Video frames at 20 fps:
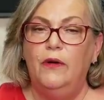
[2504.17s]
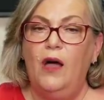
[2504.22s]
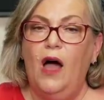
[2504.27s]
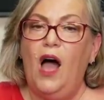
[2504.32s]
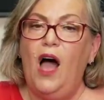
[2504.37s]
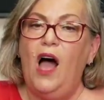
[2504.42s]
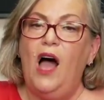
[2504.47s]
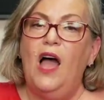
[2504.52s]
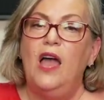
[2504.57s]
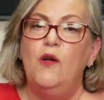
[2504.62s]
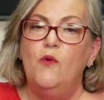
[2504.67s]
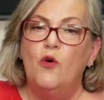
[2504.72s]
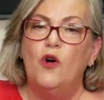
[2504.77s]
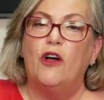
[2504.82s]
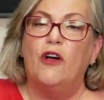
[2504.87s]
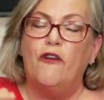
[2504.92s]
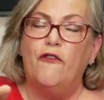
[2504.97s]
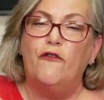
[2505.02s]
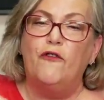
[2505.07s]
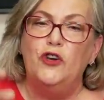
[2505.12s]
I
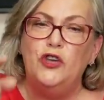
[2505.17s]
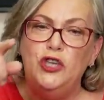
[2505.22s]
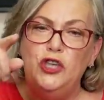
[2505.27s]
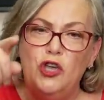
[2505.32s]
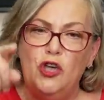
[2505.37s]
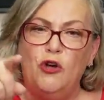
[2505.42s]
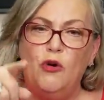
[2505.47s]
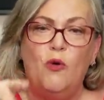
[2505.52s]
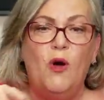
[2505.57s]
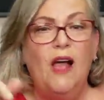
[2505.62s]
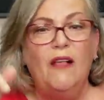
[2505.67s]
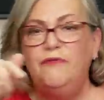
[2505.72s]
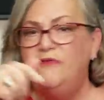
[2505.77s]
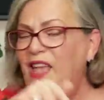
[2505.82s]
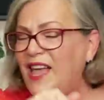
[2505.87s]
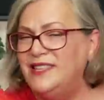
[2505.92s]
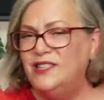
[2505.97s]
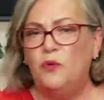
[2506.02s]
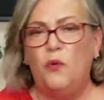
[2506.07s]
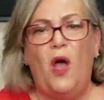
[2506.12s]
work for you.
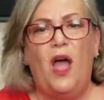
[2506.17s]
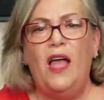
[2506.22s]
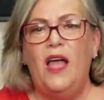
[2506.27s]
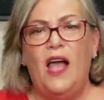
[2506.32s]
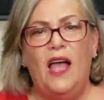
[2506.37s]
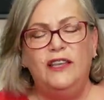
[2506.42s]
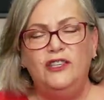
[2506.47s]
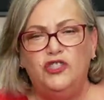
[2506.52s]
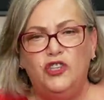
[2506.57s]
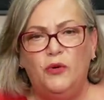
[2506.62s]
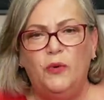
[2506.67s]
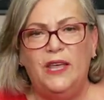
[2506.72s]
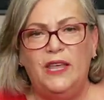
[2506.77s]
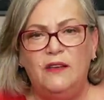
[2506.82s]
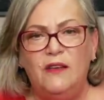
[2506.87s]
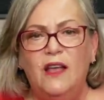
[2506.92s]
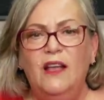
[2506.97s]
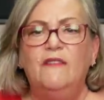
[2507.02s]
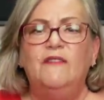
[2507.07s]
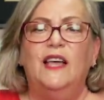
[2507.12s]
That's why I do it.
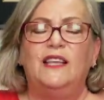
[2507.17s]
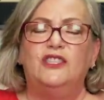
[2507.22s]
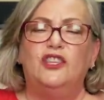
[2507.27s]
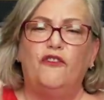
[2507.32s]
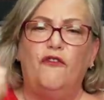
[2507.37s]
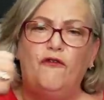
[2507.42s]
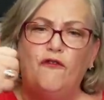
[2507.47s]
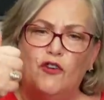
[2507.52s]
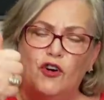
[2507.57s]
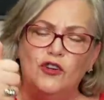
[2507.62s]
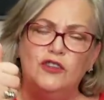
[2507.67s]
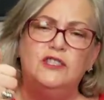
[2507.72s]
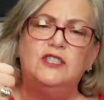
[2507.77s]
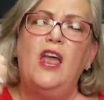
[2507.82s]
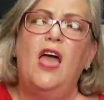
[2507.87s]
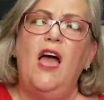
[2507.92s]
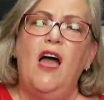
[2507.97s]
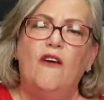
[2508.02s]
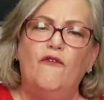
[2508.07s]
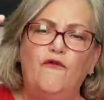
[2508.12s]
That's the first
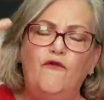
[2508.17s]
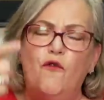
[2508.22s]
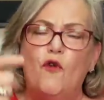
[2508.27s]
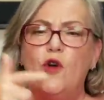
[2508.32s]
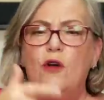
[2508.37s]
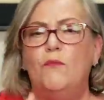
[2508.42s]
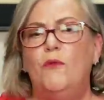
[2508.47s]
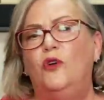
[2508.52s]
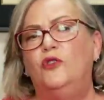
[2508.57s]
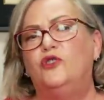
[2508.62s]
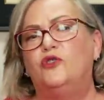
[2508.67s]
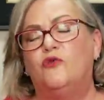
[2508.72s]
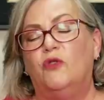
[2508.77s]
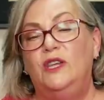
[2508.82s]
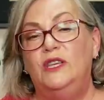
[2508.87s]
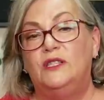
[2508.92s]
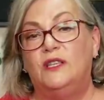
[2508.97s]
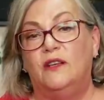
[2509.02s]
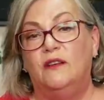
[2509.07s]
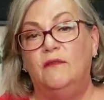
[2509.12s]
and foremost
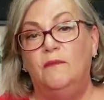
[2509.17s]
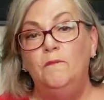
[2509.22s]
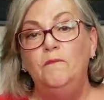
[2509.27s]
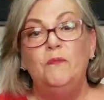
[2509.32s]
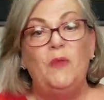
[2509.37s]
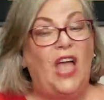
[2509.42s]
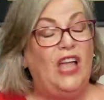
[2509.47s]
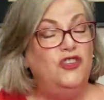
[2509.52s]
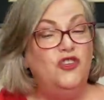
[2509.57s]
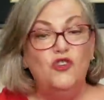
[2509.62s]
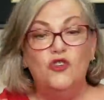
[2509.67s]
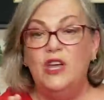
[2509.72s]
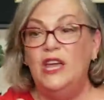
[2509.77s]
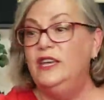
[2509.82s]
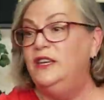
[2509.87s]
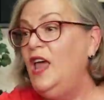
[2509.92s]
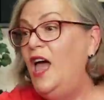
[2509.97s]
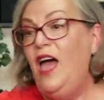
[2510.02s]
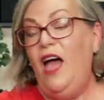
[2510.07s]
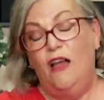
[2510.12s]
reason. And you
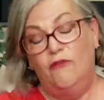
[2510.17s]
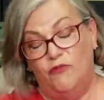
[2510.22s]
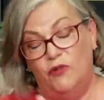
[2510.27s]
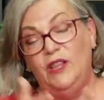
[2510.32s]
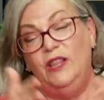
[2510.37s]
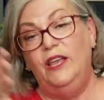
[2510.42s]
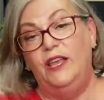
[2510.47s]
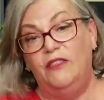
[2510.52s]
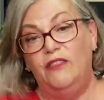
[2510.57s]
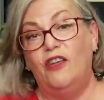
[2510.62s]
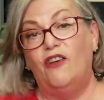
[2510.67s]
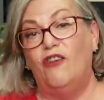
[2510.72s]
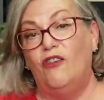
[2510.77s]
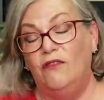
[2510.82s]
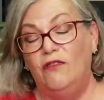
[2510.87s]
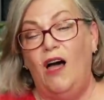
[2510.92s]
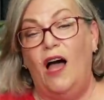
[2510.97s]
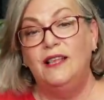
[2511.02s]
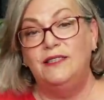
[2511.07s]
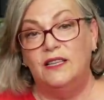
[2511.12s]
can really, there are
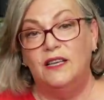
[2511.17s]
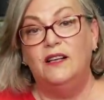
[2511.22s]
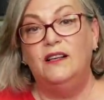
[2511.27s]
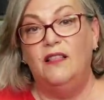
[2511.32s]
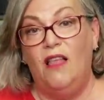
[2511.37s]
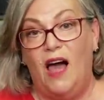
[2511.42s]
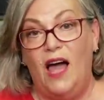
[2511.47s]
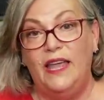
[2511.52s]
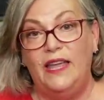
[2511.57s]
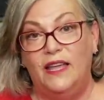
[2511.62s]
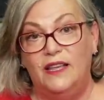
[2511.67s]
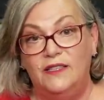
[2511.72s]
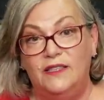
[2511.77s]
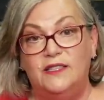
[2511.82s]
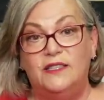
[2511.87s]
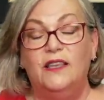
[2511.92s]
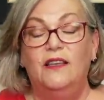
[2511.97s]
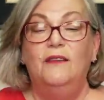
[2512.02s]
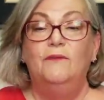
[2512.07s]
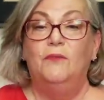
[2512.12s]
lots of clients,
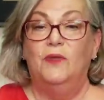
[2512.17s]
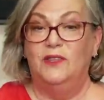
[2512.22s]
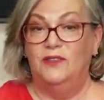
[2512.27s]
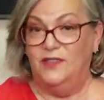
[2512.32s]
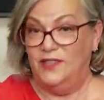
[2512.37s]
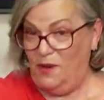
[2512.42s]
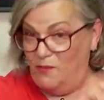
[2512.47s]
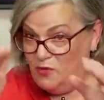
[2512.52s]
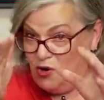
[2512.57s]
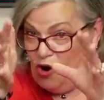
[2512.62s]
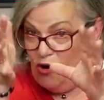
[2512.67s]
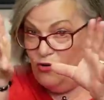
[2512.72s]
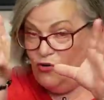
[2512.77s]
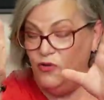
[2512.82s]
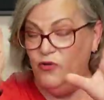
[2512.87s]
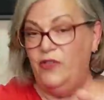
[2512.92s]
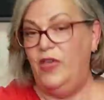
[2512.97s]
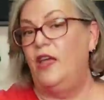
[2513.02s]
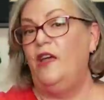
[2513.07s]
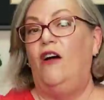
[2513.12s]
and some know who
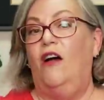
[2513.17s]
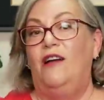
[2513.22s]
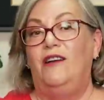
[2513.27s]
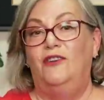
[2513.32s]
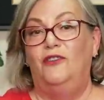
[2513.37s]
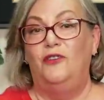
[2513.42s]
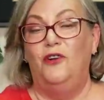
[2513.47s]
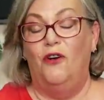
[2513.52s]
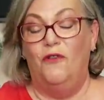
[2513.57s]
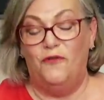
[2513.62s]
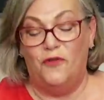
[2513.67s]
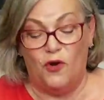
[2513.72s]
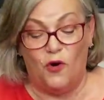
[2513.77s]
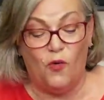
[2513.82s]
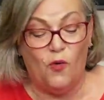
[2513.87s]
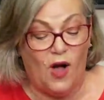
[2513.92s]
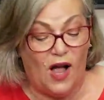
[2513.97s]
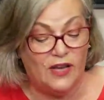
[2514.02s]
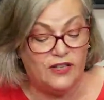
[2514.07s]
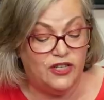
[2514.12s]
they are. I don't know if they're
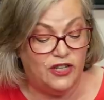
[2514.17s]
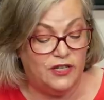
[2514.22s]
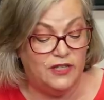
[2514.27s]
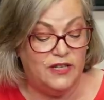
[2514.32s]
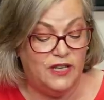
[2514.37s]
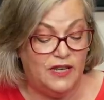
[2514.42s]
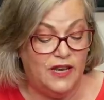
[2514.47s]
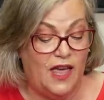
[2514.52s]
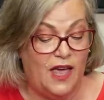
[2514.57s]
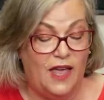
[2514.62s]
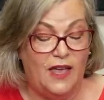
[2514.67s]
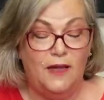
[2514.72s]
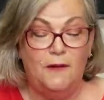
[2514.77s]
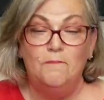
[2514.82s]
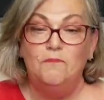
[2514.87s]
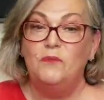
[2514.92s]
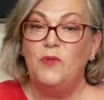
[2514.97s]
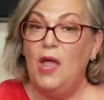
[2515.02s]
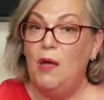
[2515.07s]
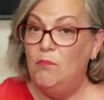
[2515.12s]
watching today,
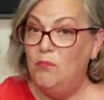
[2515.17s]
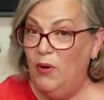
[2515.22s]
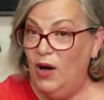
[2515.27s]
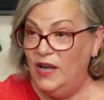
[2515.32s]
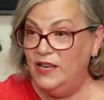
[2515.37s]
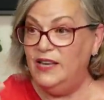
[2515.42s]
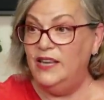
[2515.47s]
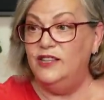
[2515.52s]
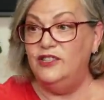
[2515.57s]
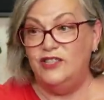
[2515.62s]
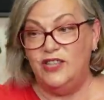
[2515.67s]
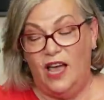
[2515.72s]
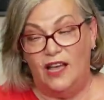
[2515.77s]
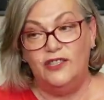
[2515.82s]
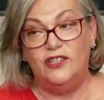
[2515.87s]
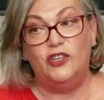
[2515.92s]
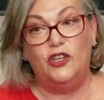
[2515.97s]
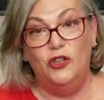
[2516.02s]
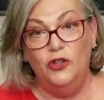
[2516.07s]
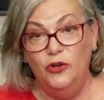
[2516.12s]
but in
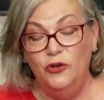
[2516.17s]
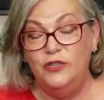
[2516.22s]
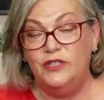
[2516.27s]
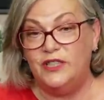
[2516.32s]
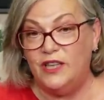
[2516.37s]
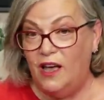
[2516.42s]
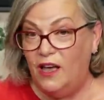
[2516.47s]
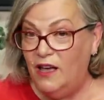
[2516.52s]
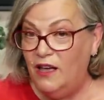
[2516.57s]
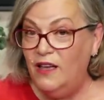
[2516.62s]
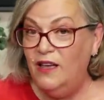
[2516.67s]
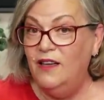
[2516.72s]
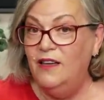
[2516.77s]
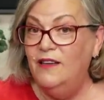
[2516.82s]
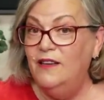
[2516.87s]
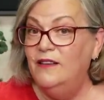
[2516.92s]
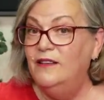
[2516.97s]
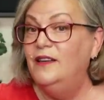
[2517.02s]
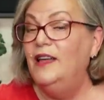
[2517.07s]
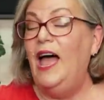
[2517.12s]
Tuscaloosa,
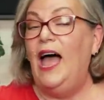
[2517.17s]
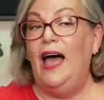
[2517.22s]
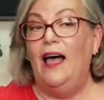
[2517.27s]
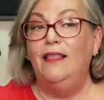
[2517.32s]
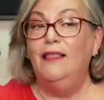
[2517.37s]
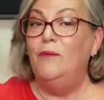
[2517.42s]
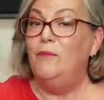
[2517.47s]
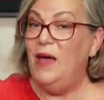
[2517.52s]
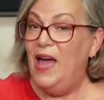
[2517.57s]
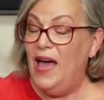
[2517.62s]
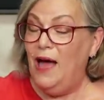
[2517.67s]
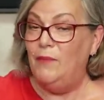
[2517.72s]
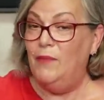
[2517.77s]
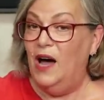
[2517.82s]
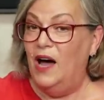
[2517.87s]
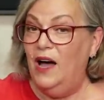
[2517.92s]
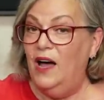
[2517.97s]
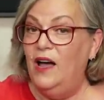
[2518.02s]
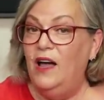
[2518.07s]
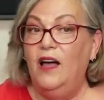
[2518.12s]

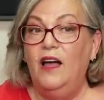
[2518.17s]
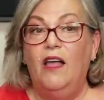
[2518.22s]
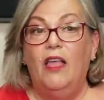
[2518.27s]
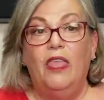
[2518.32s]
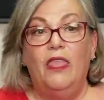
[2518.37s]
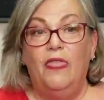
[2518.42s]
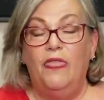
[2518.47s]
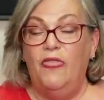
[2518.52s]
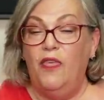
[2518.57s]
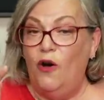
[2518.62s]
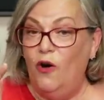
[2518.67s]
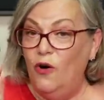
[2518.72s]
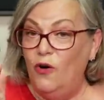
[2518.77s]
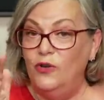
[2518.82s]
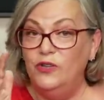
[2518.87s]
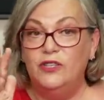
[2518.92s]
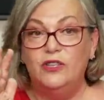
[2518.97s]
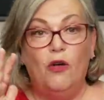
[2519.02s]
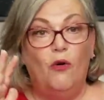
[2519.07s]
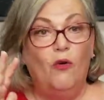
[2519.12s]
Alabama,
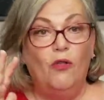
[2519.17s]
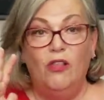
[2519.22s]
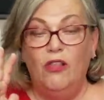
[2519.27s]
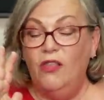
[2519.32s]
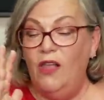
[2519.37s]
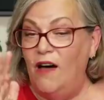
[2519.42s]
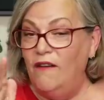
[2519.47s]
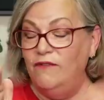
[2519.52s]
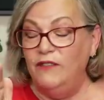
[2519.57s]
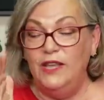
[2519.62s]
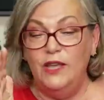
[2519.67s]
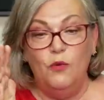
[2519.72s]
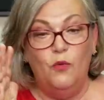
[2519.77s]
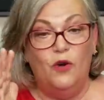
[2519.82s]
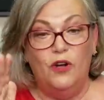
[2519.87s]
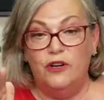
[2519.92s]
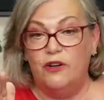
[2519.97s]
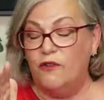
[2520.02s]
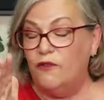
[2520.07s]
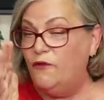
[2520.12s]
those lovely,
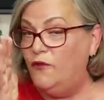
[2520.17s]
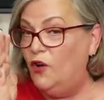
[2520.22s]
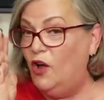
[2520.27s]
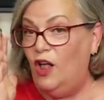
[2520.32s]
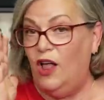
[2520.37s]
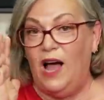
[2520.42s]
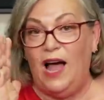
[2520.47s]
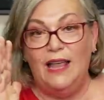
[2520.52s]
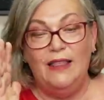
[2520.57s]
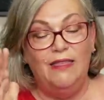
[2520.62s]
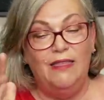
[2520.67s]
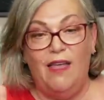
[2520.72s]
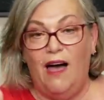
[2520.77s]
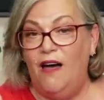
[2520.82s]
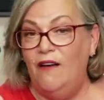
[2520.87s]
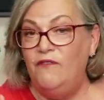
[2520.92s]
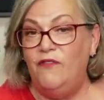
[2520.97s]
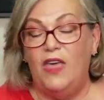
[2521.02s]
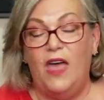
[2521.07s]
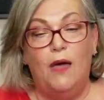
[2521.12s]
wonderful, I
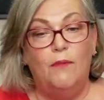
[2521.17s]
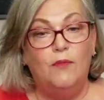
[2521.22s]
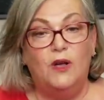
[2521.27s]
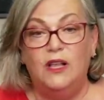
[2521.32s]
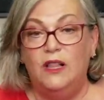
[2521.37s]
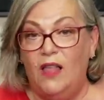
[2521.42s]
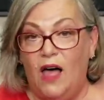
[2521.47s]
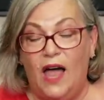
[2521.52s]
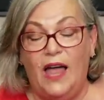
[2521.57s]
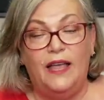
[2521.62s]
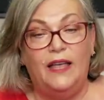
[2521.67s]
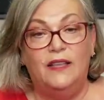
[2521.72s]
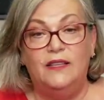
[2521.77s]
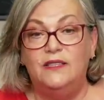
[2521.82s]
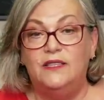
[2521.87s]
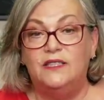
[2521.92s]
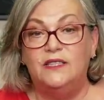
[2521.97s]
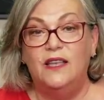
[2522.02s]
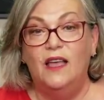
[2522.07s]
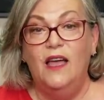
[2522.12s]
love them
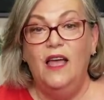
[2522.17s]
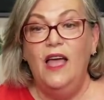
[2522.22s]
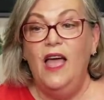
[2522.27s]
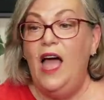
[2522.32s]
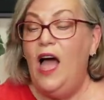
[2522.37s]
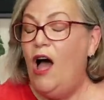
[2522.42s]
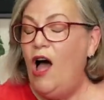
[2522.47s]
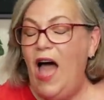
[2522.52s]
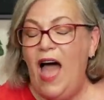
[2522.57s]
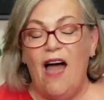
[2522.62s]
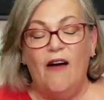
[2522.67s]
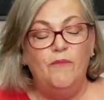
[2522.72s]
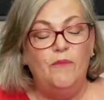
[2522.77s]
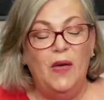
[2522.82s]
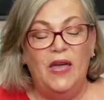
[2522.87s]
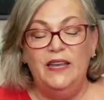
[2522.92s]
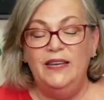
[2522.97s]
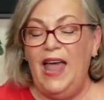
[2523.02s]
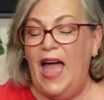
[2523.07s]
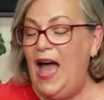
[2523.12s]
clients have
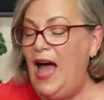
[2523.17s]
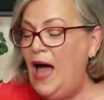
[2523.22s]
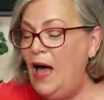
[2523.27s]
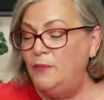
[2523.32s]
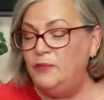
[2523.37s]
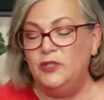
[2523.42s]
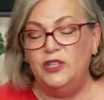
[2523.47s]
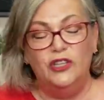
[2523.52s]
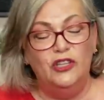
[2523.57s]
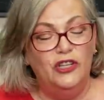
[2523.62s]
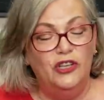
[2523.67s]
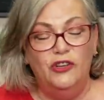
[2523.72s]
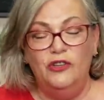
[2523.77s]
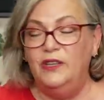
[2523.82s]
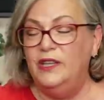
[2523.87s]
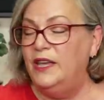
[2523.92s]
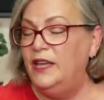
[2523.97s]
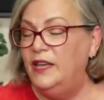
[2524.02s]
been absolutely